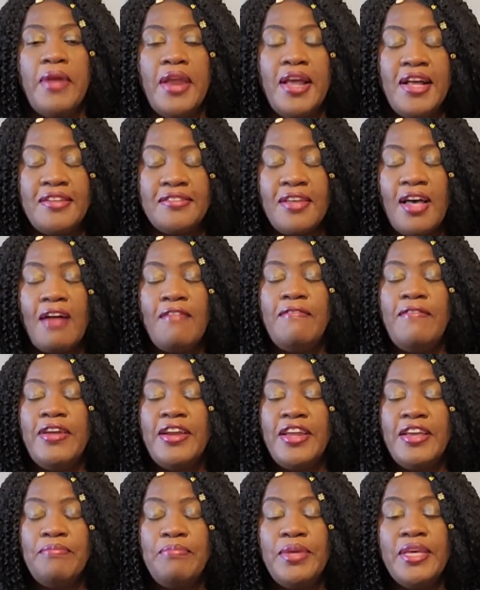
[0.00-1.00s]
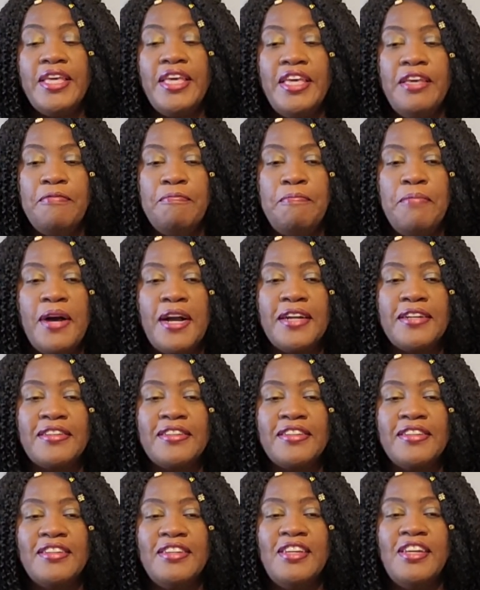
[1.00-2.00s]
have very big
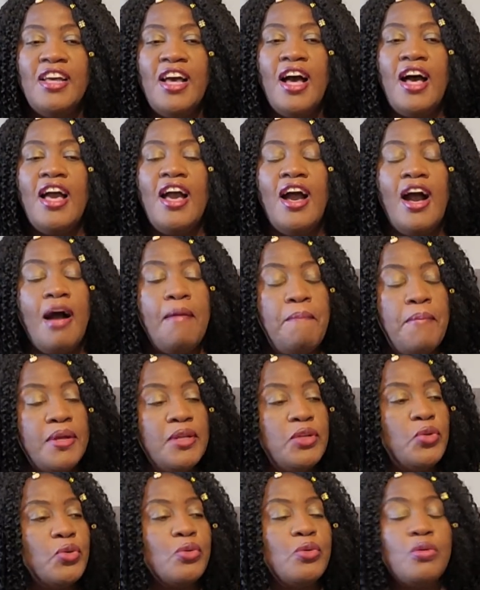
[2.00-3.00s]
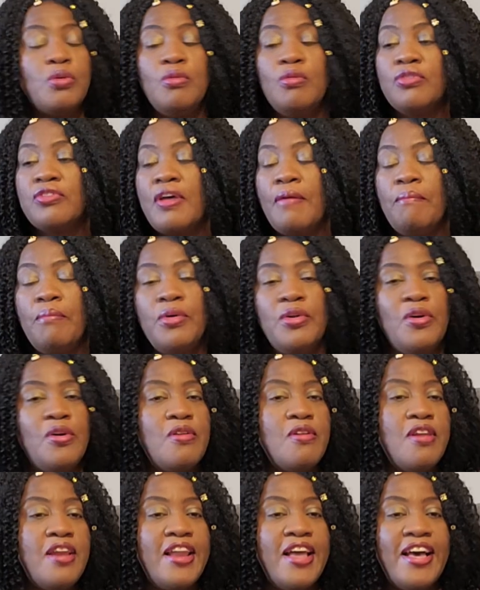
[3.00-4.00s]
impact. I happened to Google somebody
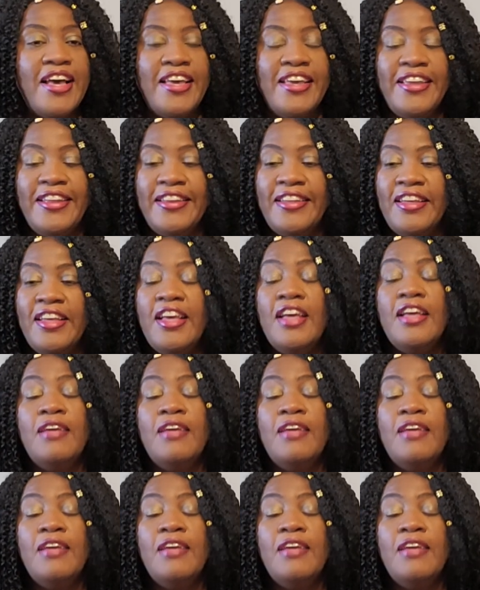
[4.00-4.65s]
online.